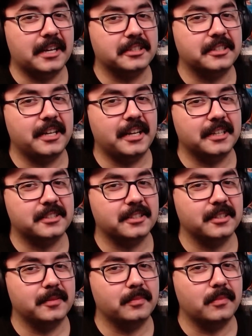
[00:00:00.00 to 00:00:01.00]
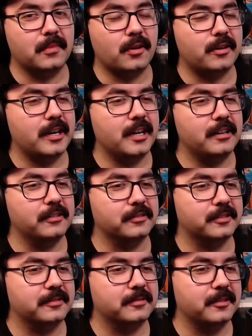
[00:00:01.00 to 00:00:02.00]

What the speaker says: actually had some RLs.